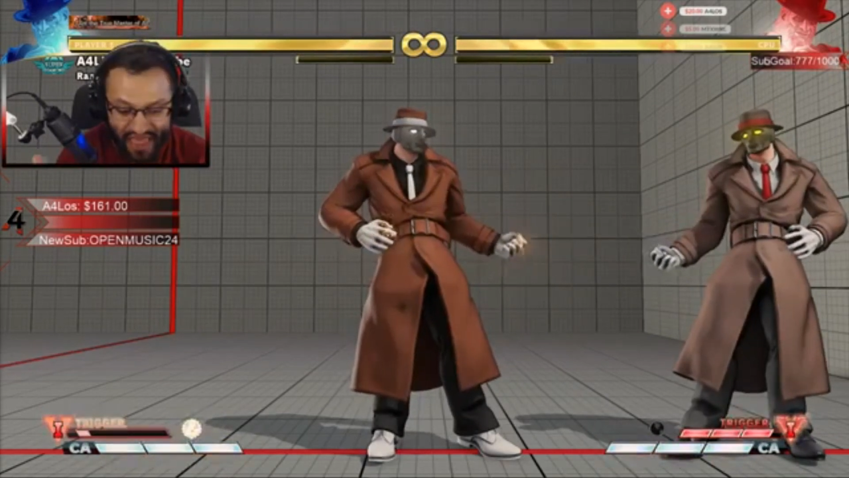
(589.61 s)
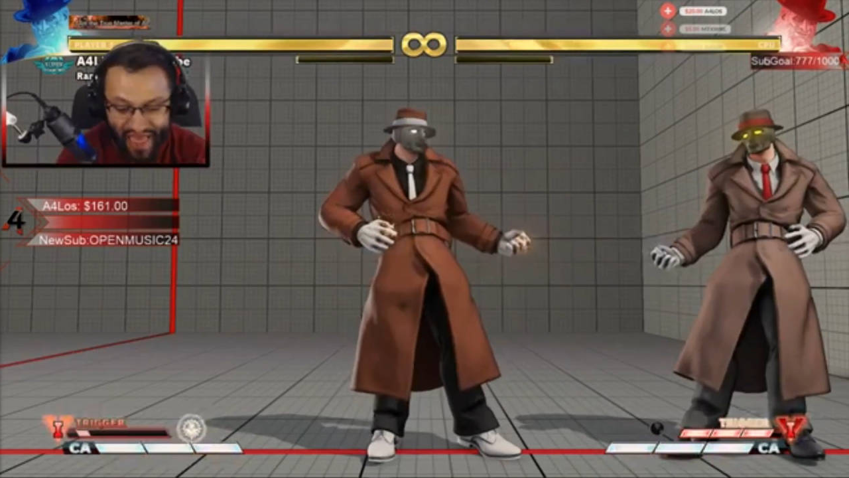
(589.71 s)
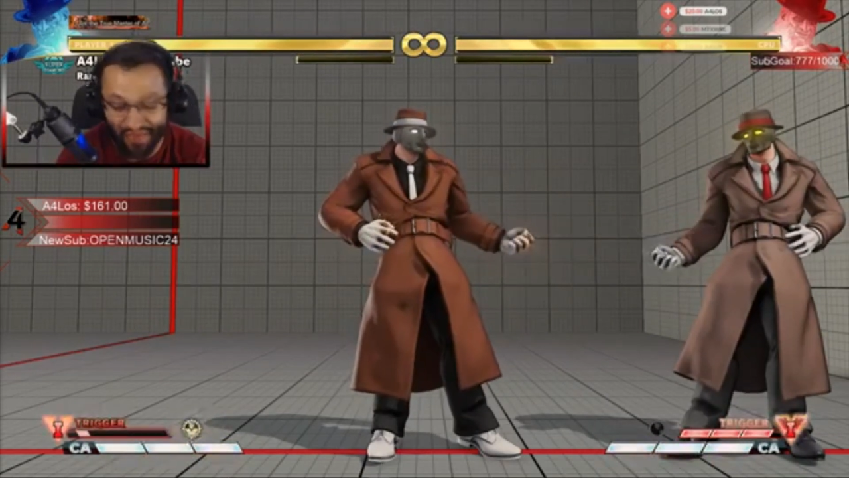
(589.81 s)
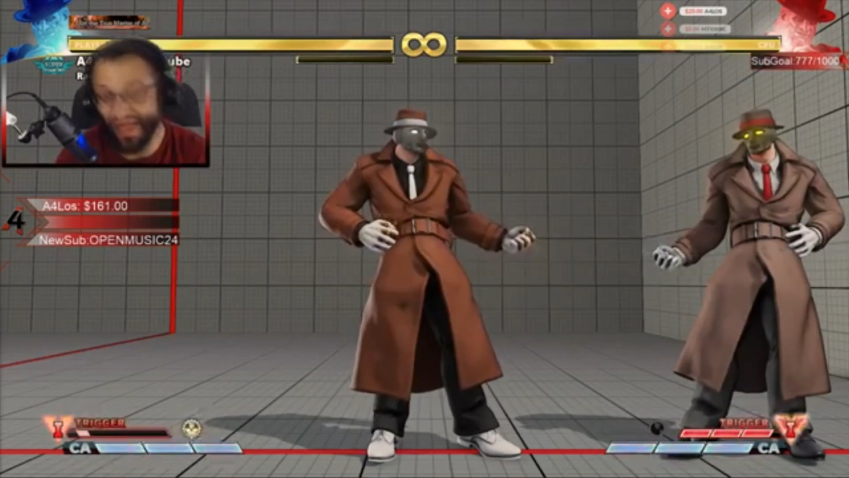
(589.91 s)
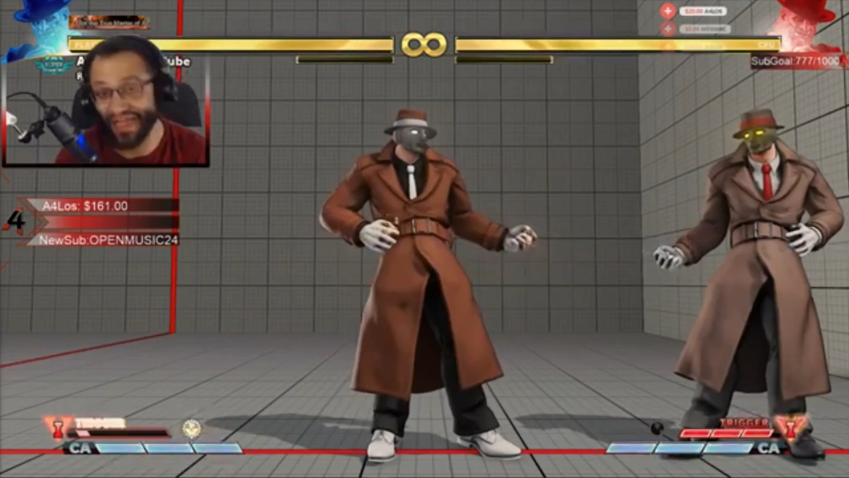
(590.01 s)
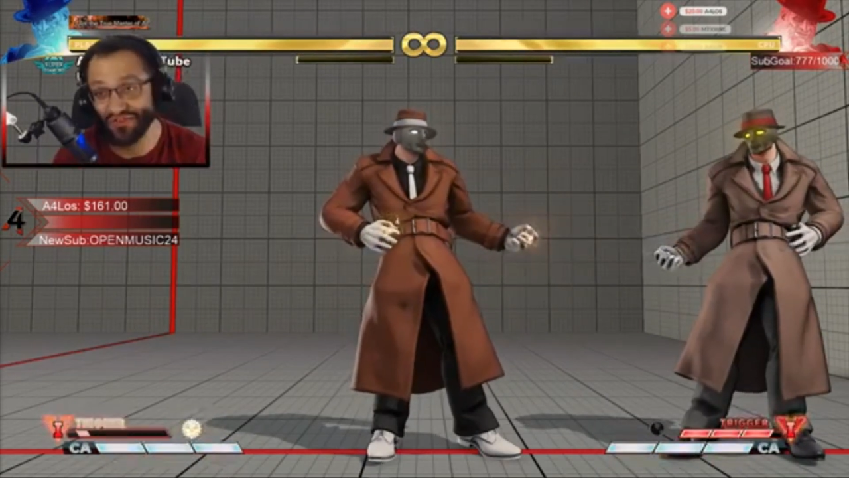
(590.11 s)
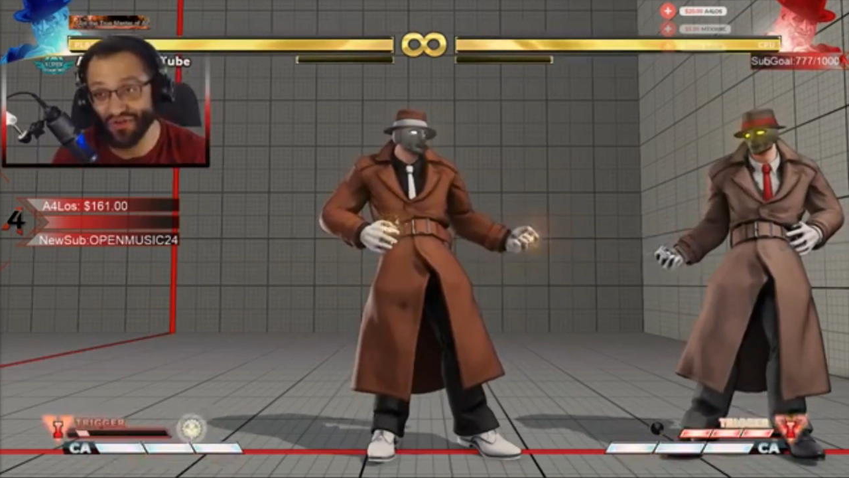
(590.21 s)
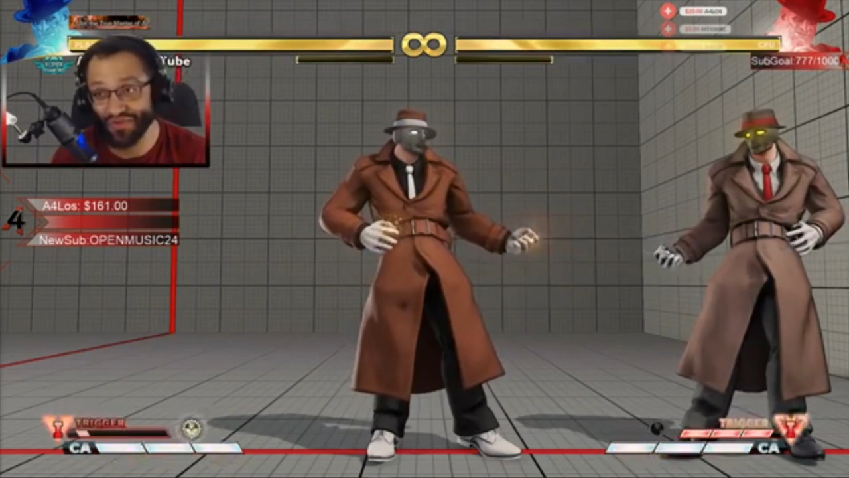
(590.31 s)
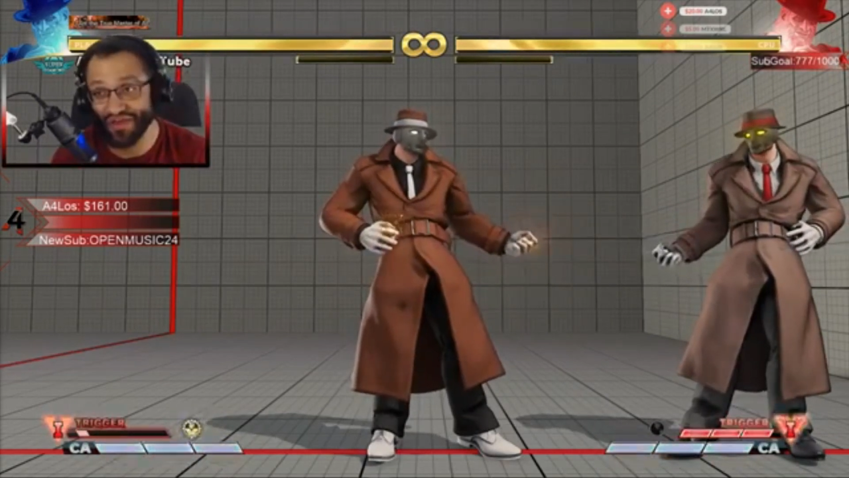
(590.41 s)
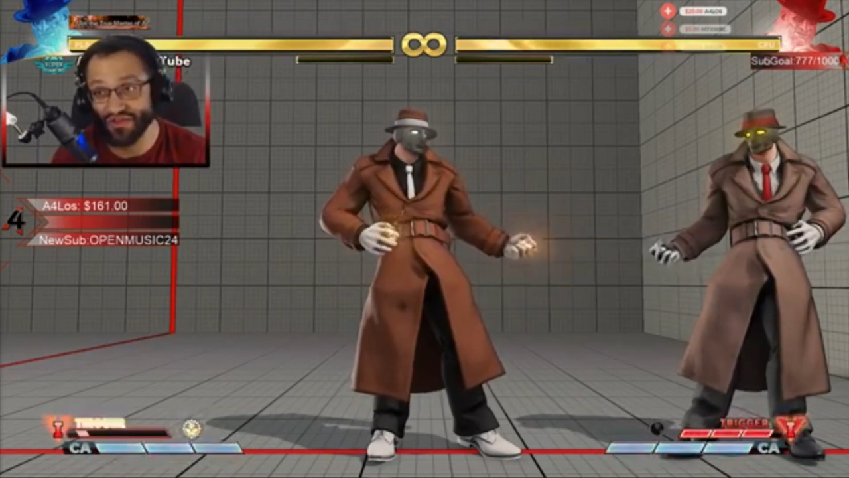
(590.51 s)
I'm not
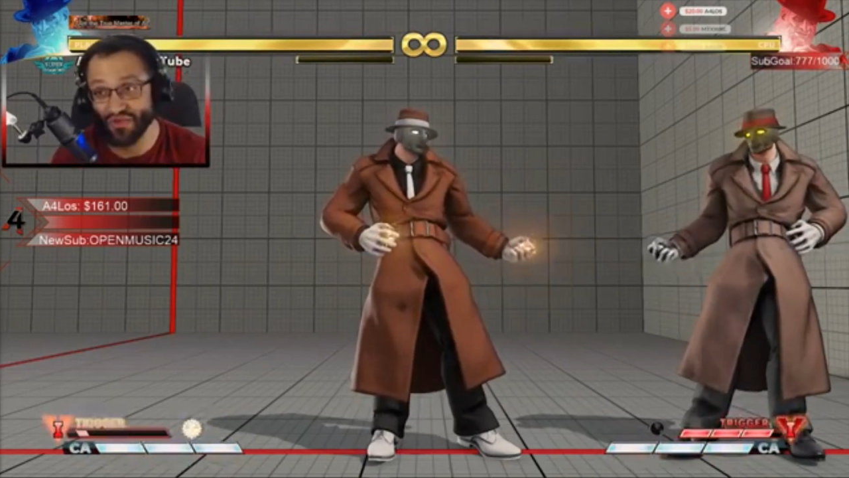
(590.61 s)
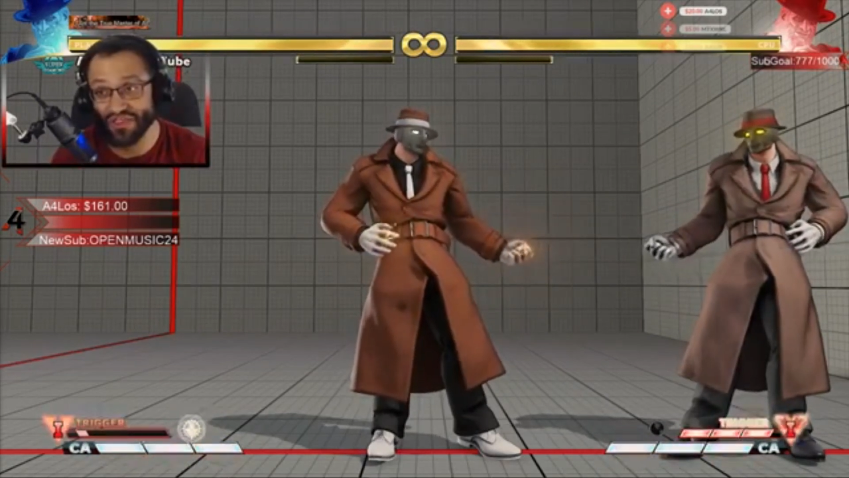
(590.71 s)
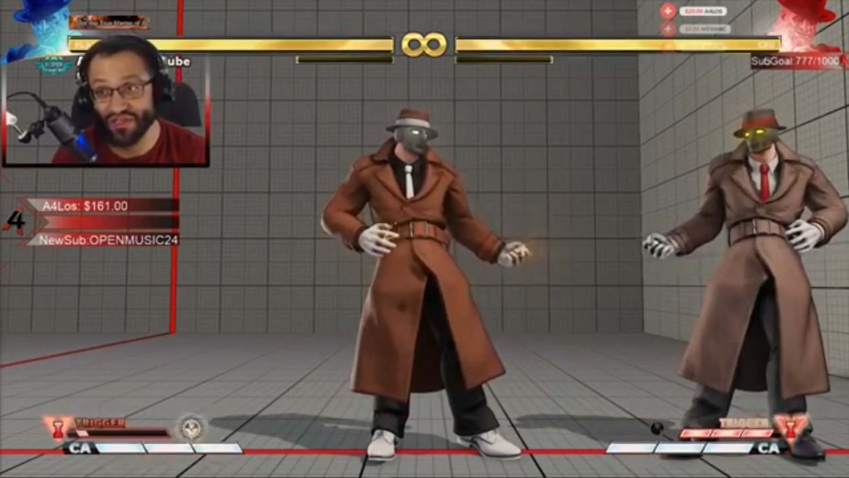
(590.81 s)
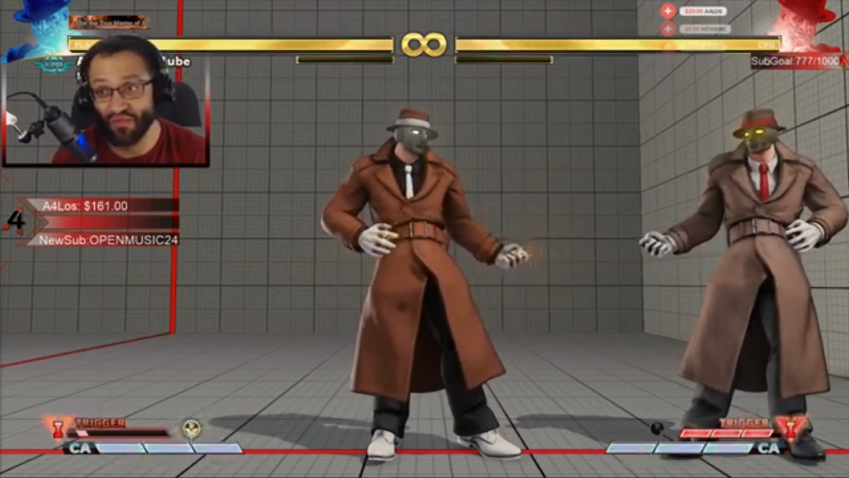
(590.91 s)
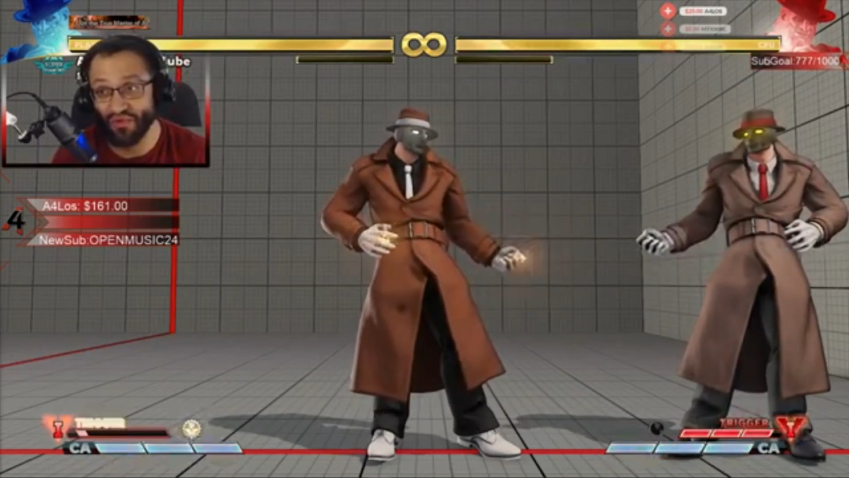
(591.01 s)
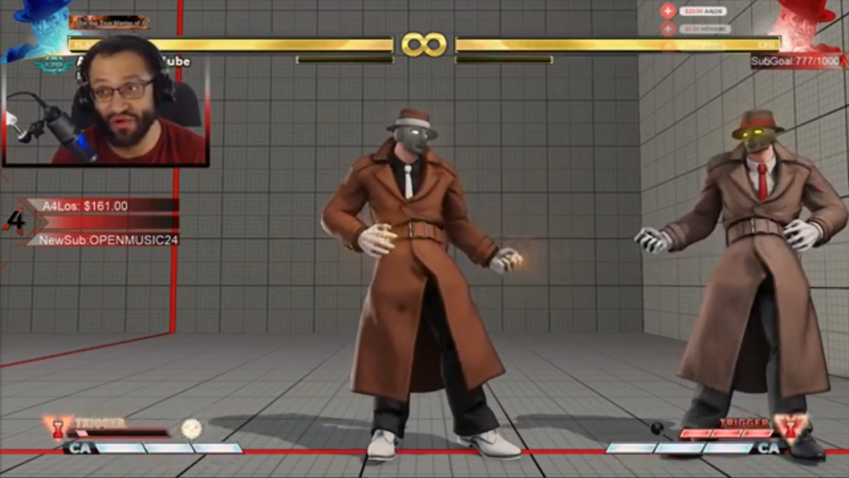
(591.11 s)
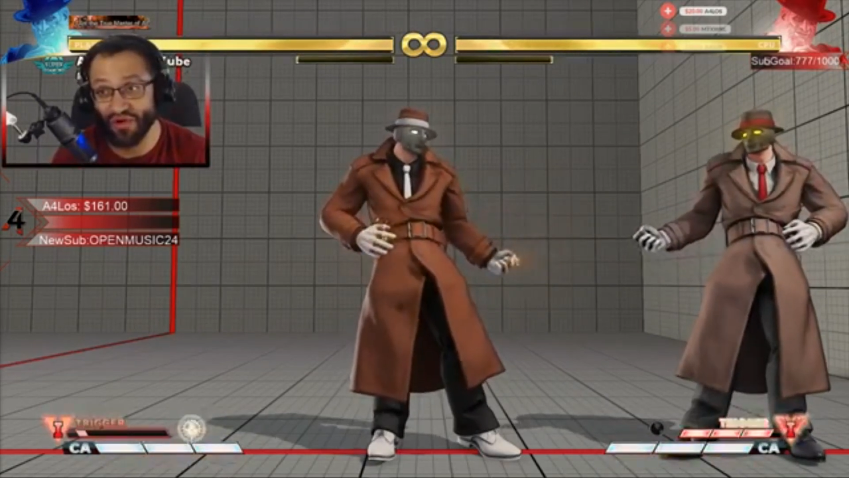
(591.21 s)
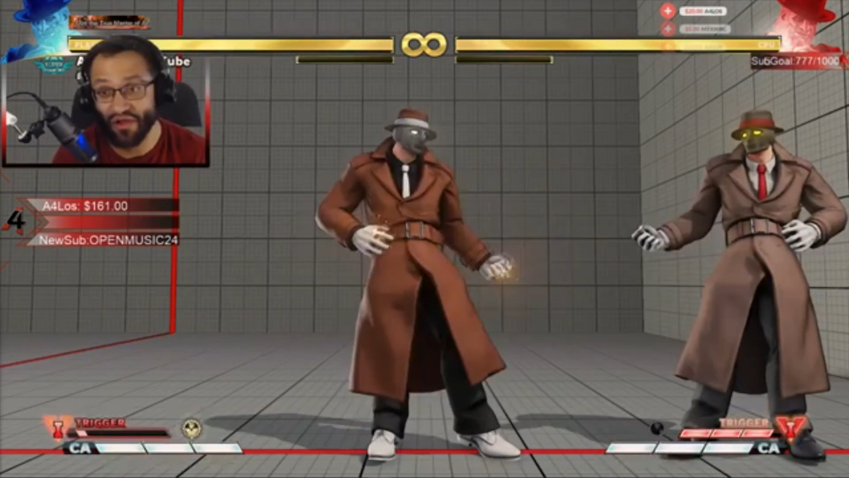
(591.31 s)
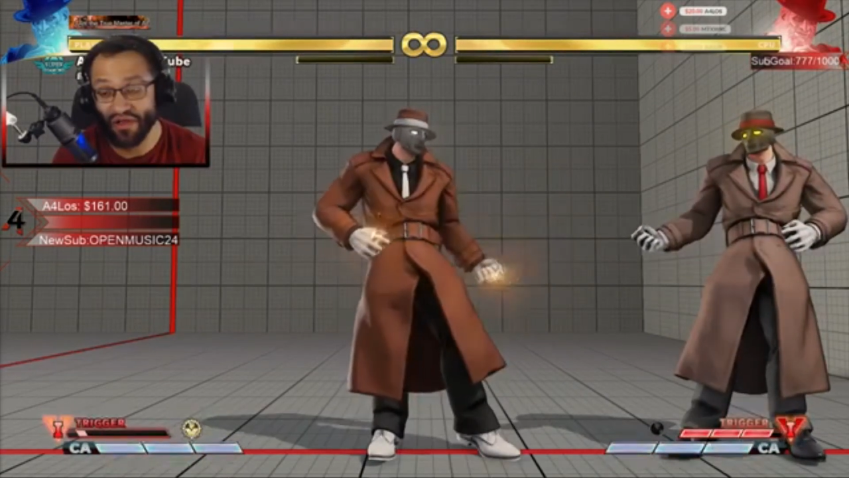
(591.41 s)
streaming on Twitch anymore.